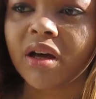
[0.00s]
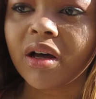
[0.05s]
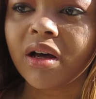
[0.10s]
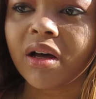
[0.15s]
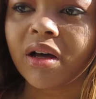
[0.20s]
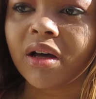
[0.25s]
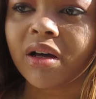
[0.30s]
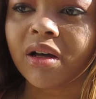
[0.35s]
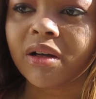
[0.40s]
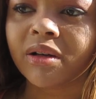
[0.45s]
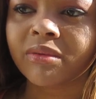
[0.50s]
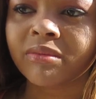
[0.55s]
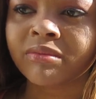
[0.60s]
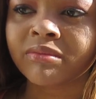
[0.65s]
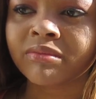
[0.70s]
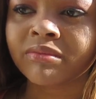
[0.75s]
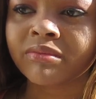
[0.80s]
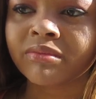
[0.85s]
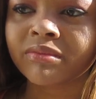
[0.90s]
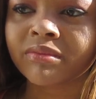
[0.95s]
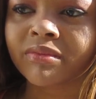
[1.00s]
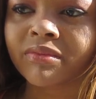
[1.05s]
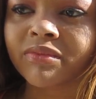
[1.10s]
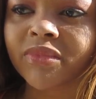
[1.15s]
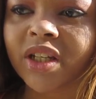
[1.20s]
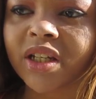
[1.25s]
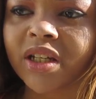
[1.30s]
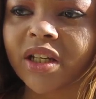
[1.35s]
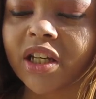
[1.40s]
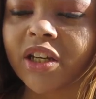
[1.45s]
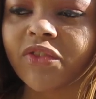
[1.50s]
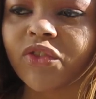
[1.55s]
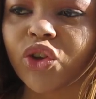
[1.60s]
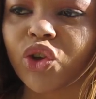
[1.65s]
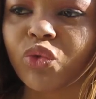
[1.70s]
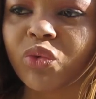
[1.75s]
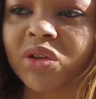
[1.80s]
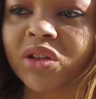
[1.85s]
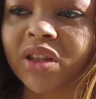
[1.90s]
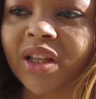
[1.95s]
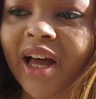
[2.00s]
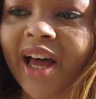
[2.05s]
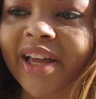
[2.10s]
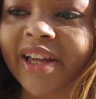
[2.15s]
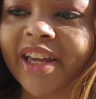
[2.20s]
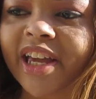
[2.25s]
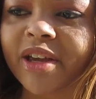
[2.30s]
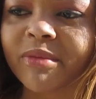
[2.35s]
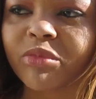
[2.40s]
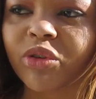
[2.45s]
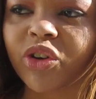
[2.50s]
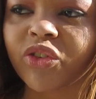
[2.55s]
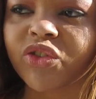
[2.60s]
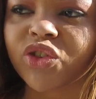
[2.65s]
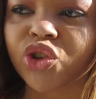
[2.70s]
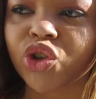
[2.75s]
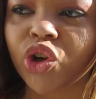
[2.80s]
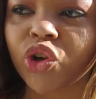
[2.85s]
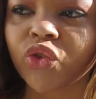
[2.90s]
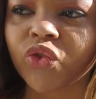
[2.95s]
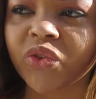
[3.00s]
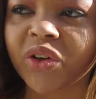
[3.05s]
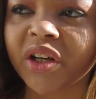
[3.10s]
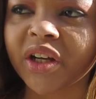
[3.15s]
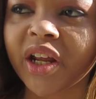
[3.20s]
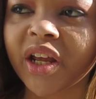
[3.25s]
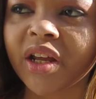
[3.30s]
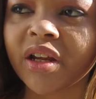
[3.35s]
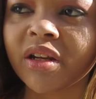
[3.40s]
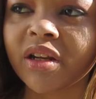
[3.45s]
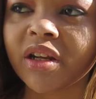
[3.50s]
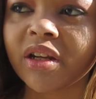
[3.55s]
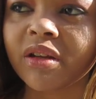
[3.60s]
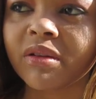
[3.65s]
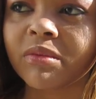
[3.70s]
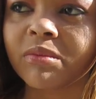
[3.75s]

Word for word: Um, if you would like a birth chart reading,